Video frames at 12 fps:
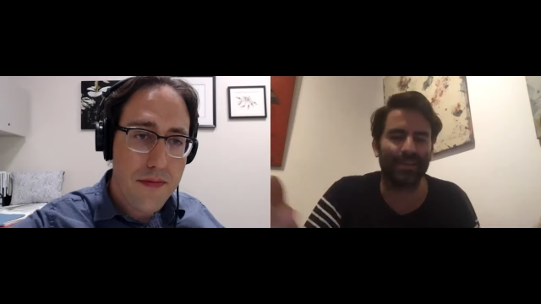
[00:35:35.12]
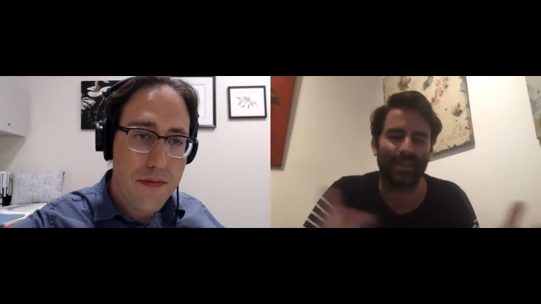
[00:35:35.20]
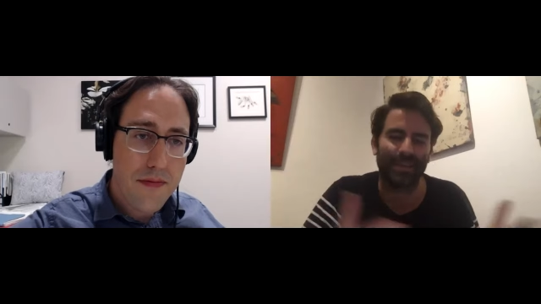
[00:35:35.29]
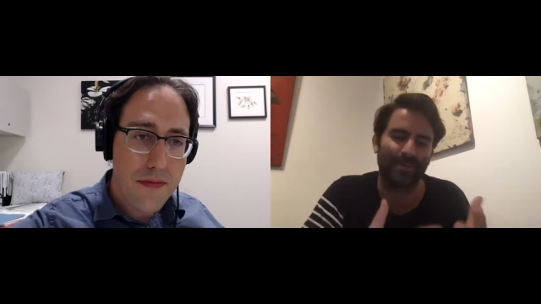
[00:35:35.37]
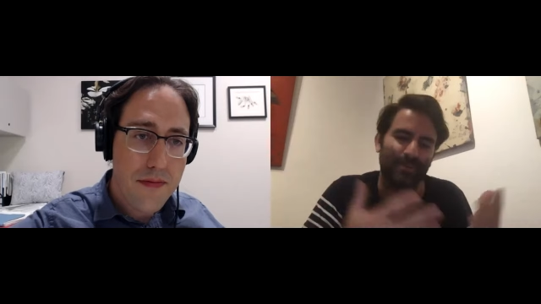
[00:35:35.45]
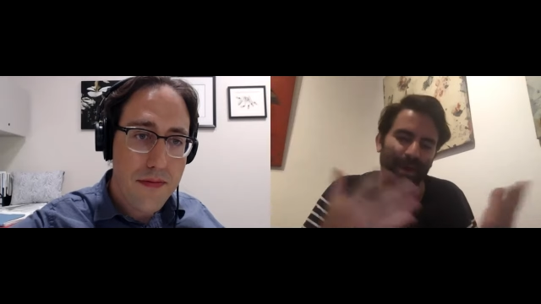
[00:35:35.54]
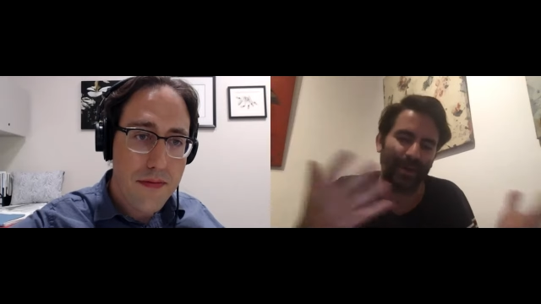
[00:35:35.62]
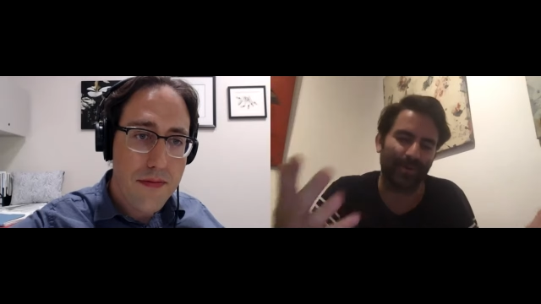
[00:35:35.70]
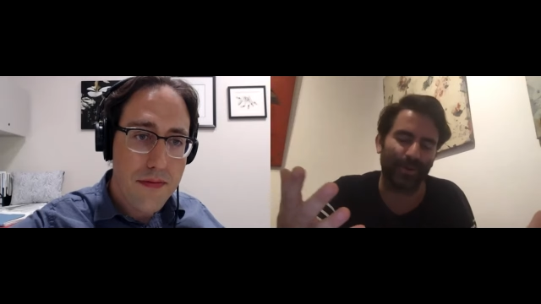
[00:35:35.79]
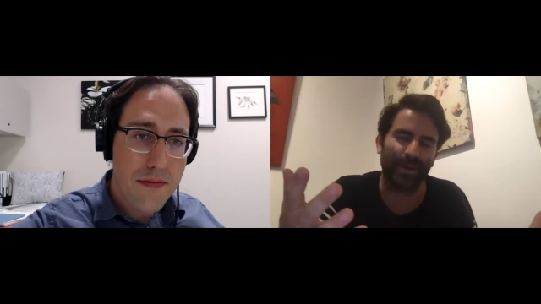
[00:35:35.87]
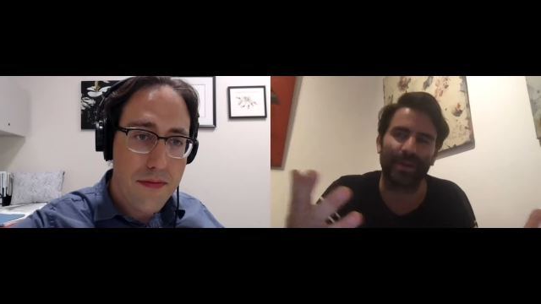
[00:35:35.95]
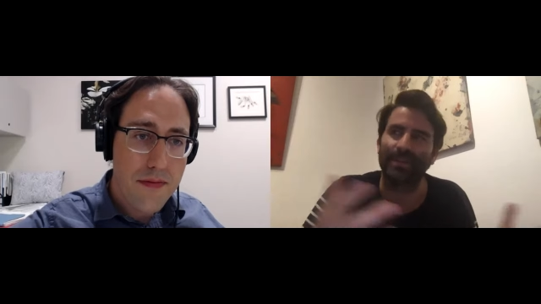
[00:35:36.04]
Speaker 1: like a model
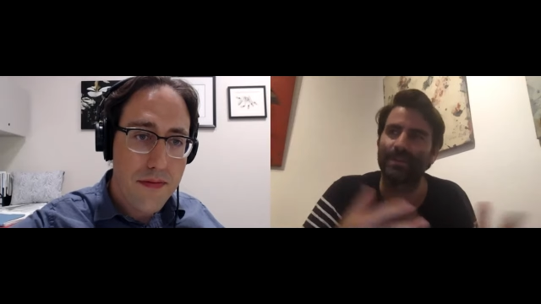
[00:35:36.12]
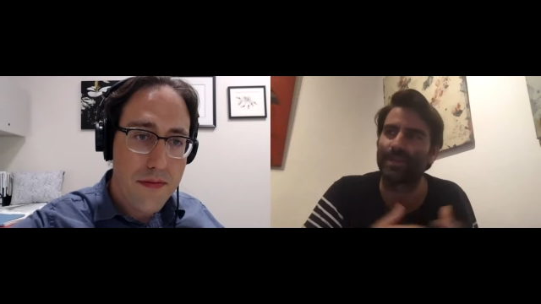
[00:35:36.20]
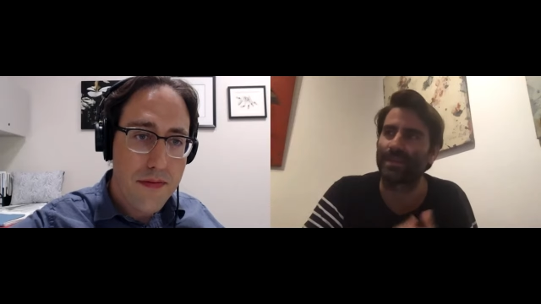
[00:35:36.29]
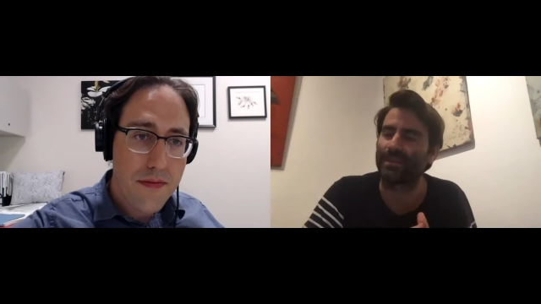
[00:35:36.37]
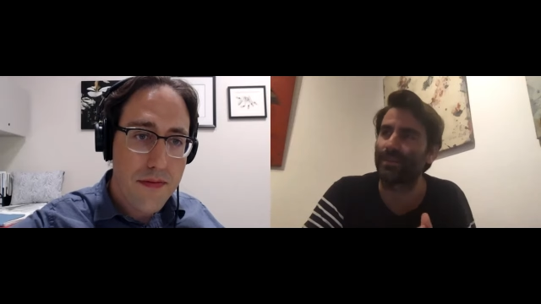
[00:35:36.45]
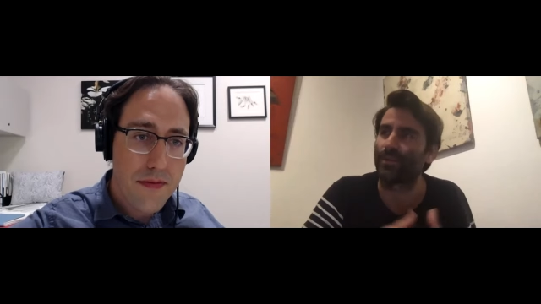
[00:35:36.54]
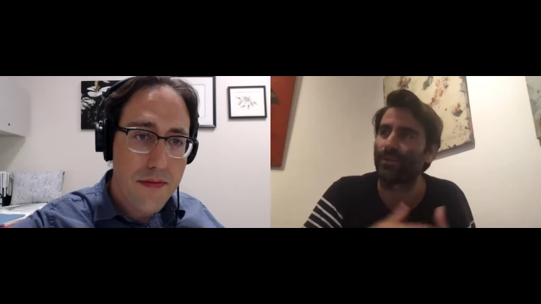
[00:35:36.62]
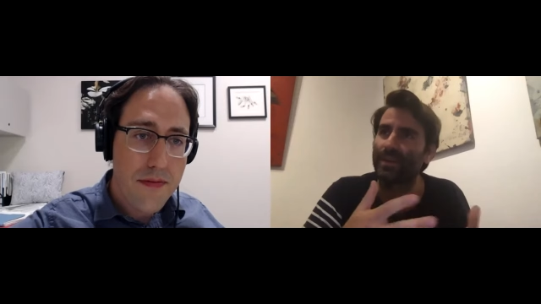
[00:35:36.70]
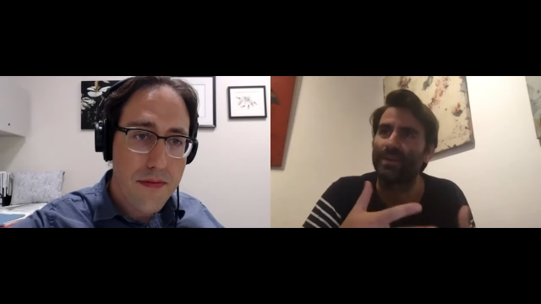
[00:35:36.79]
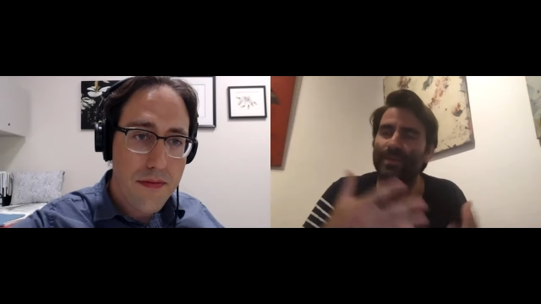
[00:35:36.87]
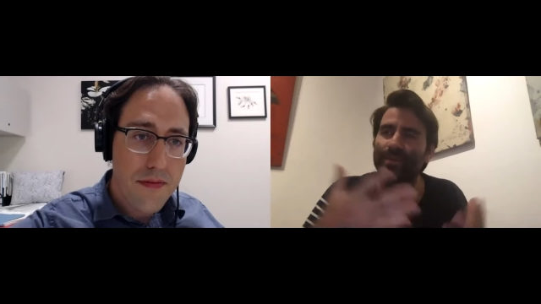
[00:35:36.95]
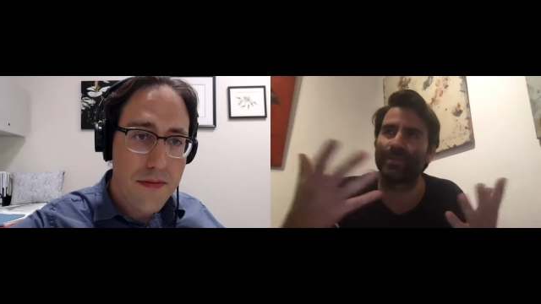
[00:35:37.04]
organism. It's an
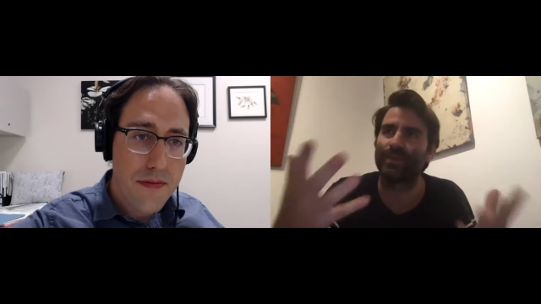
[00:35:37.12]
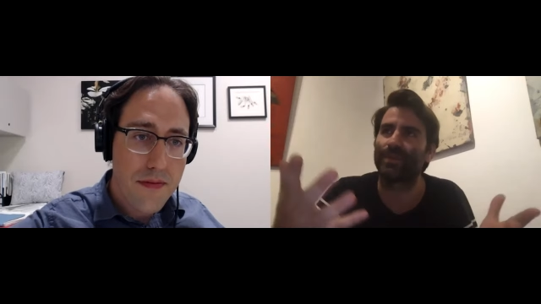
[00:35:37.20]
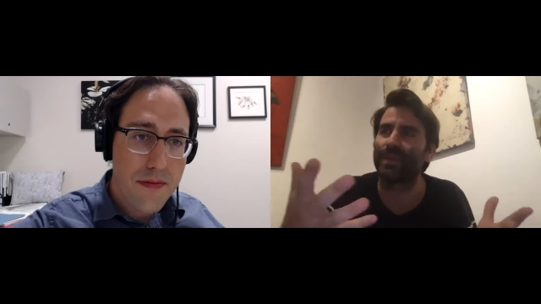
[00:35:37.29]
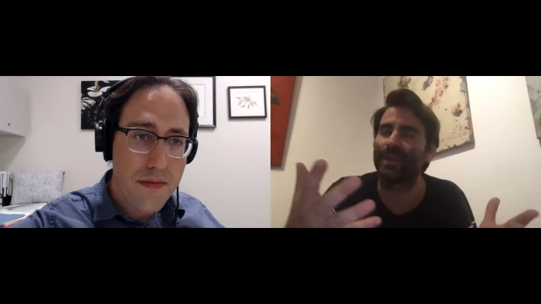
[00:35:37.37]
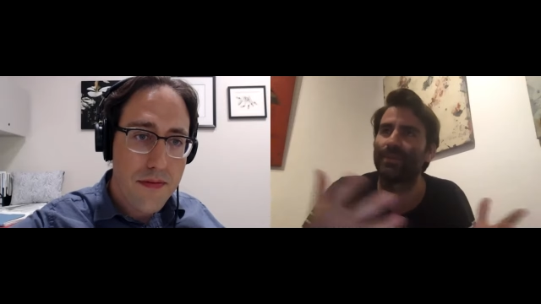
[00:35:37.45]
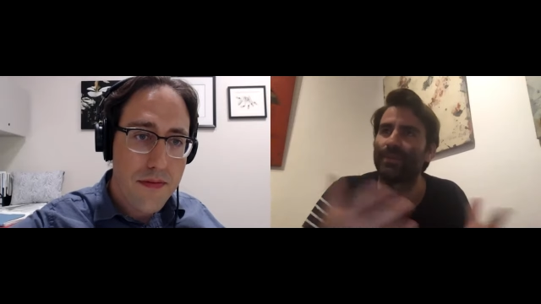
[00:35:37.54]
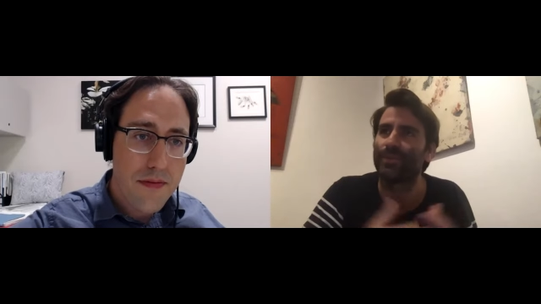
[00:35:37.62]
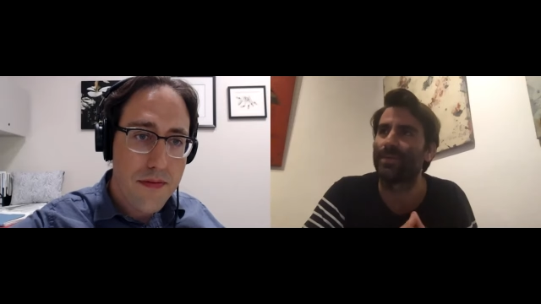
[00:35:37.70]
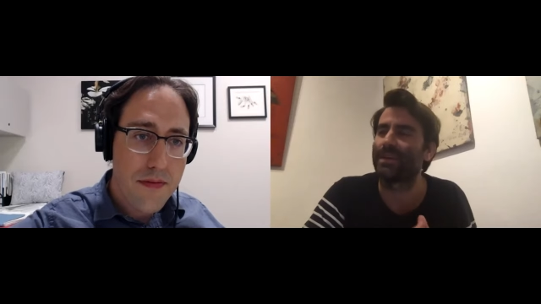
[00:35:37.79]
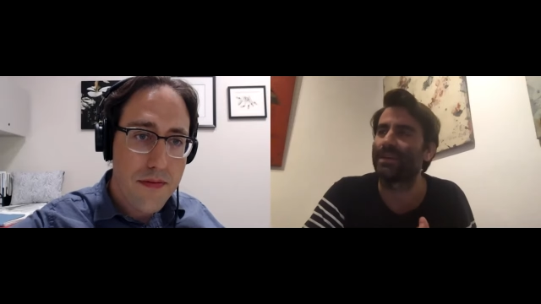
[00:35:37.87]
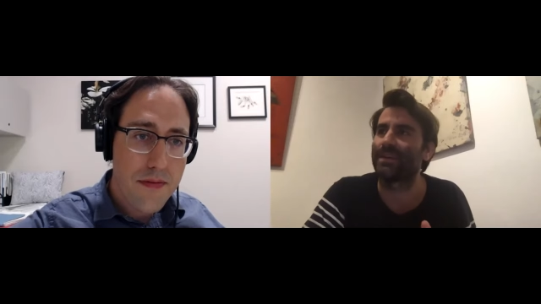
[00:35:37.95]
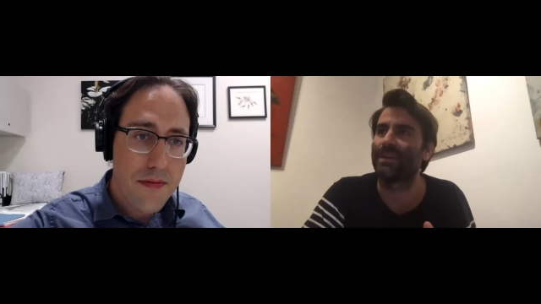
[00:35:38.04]
organism to study
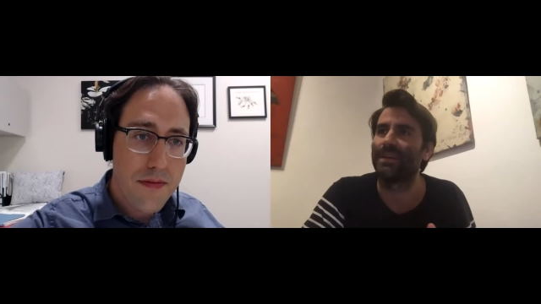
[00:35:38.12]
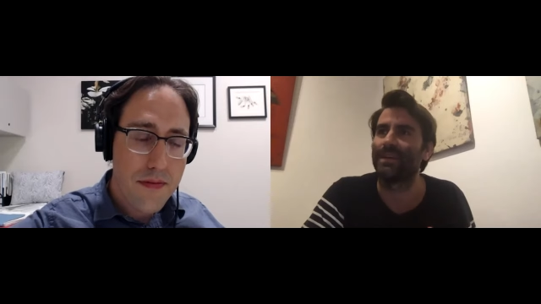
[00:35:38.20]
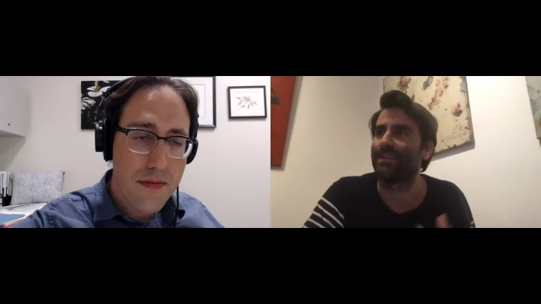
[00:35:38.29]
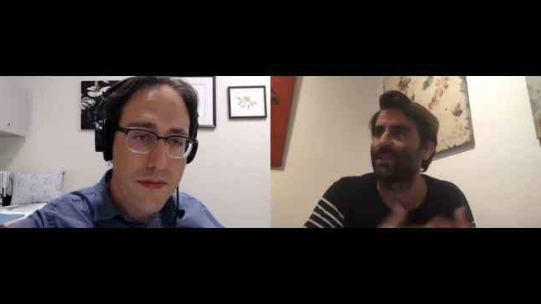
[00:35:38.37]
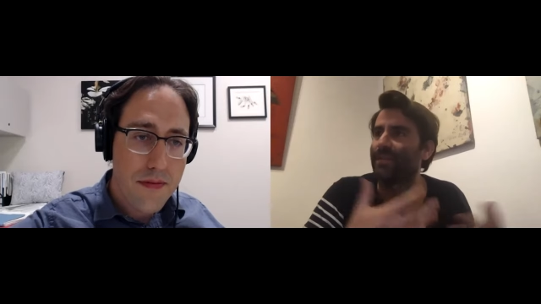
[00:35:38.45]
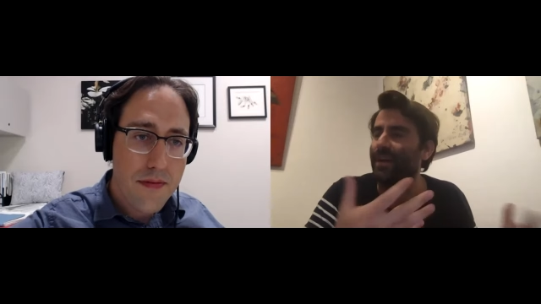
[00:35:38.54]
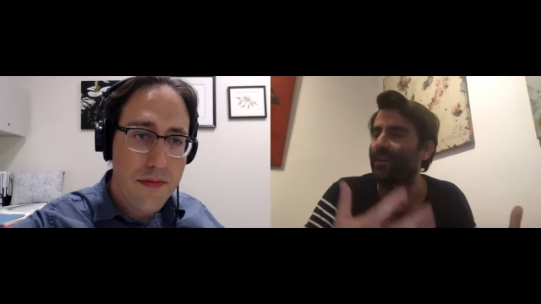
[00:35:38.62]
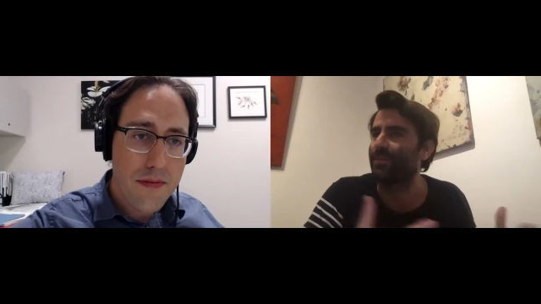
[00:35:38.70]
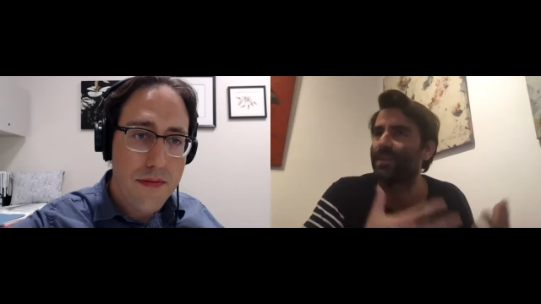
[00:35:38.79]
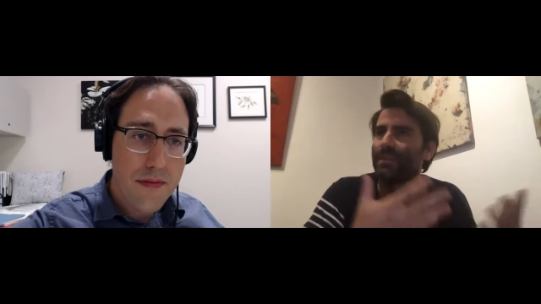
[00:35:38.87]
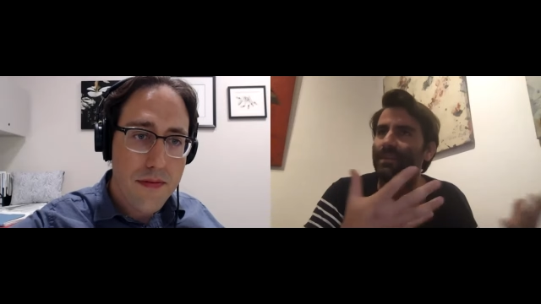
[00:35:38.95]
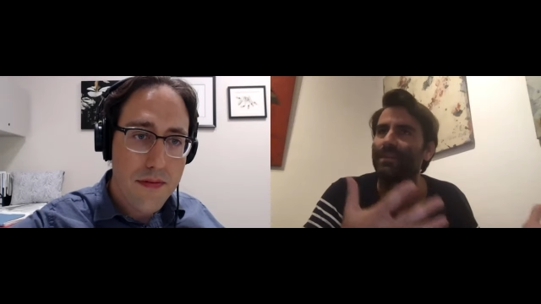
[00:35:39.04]
human
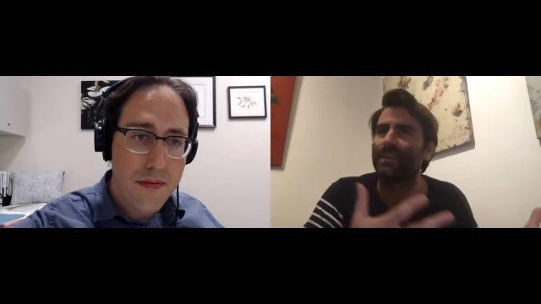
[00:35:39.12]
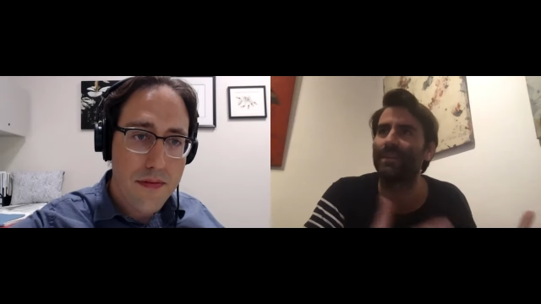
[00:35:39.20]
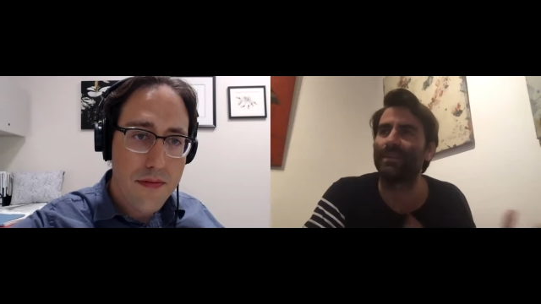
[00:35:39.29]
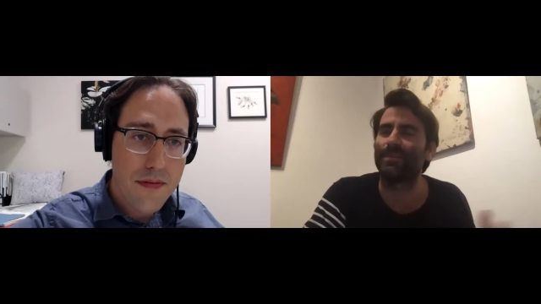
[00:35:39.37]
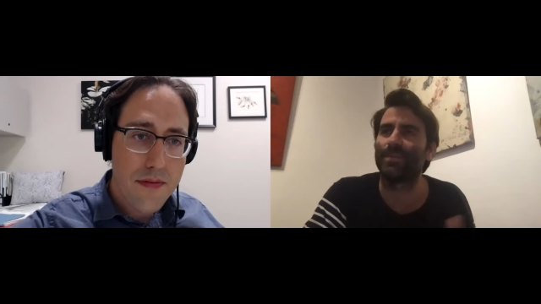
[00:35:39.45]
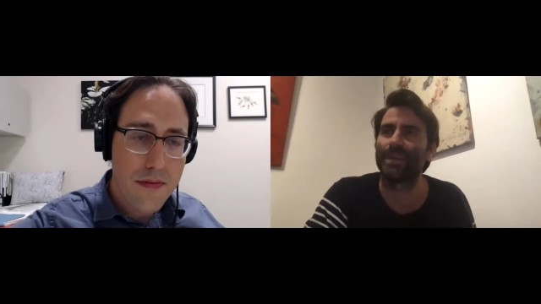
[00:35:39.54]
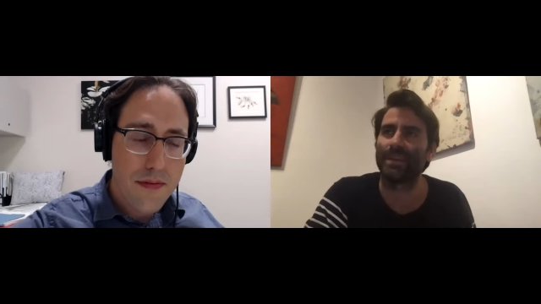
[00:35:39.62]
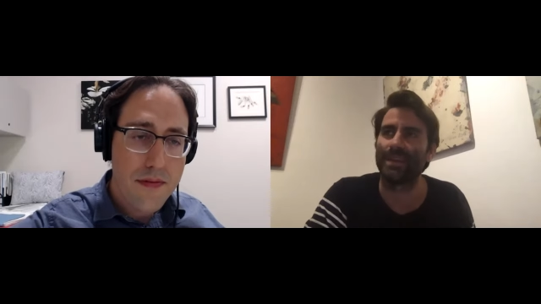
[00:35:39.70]
development disease, but